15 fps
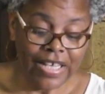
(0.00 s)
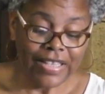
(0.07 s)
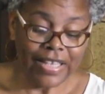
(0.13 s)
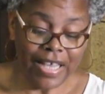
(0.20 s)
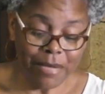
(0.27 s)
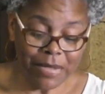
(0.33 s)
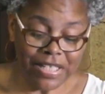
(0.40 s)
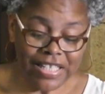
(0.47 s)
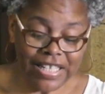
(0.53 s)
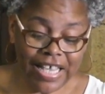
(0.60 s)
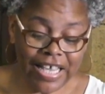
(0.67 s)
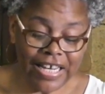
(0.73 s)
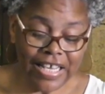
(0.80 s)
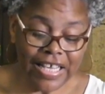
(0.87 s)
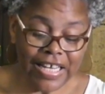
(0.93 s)
Laban
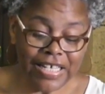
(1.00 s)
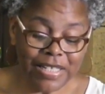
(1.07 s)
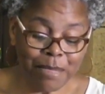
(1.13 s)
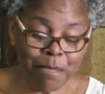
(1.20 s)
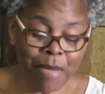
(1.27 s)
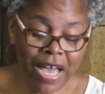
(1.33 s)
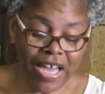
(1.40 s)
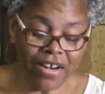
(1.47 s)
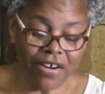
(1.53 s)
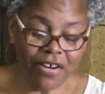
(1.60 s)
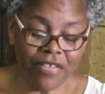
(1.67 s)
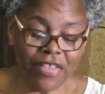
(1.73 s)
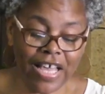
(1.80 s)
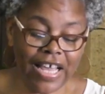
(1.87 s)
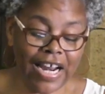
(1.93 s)
said, It is
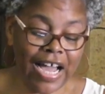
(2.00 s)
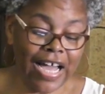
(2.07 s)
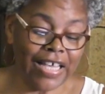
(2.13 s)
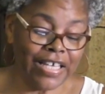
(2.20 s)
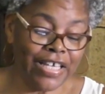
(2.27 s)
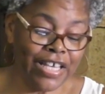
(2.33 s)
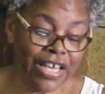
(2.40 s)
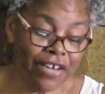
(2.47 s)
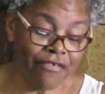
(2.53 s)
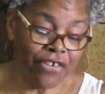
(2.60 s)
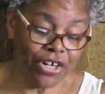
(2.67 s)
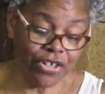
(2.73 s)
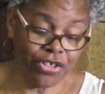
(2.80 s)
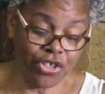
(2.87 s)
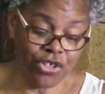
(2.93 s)
better that I give
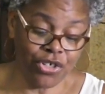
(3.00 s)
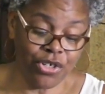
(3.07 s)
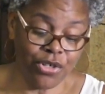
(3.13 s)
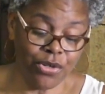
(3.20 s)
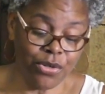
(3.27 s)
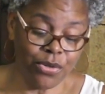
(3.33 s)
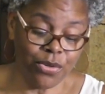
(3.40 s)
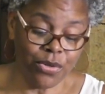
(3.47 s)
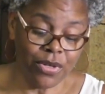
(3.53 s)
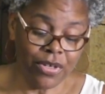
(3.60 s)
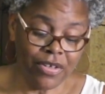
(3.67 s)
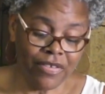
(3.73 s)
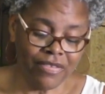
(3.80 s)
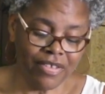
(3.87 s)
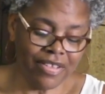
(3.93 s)
her to you
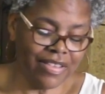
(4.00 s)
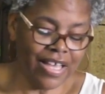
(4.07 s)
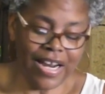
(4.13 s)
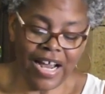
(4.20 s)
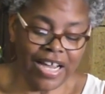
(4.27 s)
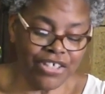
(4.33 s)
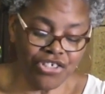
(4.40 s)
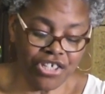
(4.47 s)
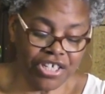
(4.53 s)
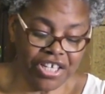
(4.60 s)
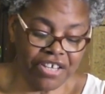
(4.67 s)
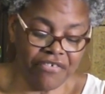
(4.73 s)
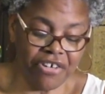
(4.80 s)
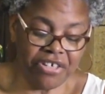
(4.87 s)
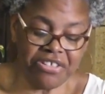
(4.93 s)
than that I should
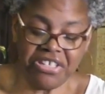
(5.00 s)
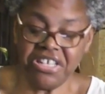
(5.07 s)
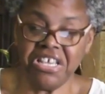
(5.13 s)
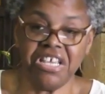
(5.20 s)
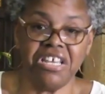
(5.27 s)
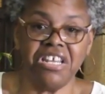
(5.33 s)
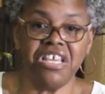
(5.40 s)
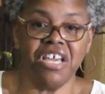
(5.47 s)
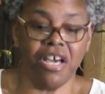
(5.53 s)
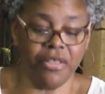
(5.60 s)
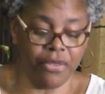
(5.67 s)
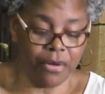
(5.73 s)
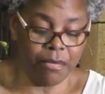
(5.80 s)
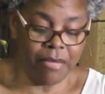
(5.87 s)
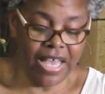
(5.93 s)
give her to any
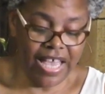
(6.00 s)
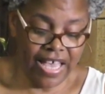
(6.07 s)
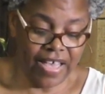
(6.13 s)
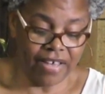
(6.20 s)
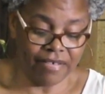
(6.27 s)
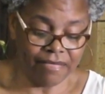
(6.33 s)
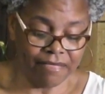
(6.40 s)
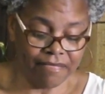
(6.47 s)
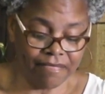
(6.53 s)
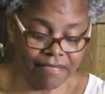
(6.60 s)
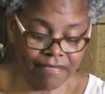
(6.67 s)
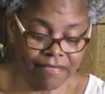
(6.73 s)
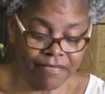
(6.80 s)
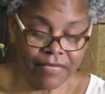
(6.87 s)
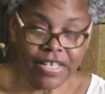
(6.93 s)
other man.
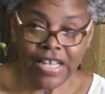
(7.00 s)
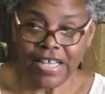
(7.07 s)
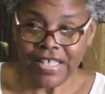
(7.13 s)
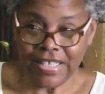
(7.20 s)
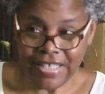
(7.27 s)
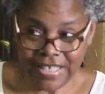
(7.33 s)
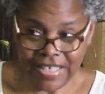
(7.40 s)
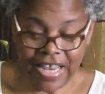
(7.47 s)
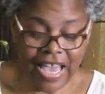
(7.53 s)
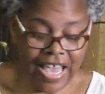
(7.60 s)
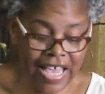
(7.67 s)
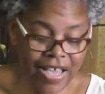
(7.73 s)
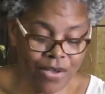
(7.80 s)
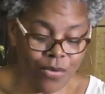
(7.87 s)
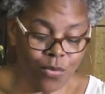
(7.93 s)

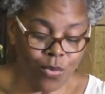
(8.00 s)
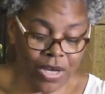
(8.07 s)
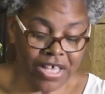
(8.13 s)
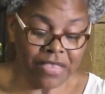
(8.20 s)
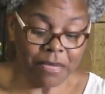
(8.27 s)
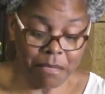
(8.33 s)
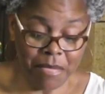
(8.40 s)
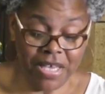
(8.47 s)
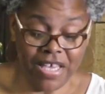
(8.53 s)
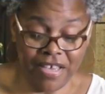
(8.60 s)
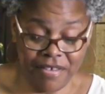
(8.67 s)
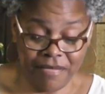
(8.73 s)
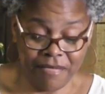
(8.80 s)
Stay with me.